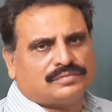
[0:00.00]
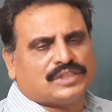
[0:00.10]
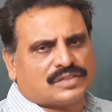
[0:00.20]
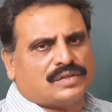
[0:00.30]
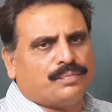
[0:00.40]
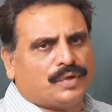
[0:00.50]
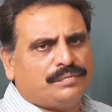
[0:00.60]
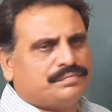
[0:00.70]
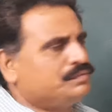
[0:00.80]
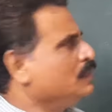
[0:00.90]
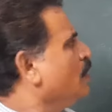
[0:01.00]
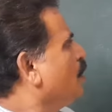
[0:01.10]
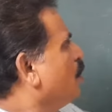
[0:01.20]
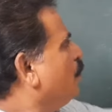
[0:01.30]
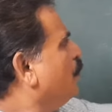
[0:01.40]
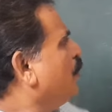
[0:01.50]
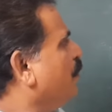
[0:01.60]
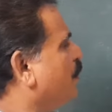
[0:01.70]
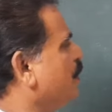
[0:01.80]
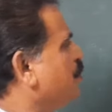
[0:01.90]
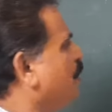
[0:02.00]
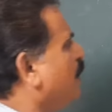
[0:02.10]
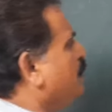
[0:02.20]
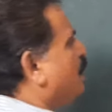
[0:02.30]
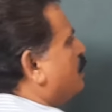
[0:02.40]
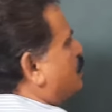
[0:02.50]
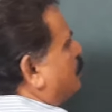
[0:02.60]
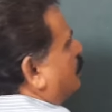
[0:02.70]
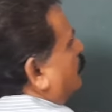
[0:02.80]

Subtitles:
Just simple. If you differentiate this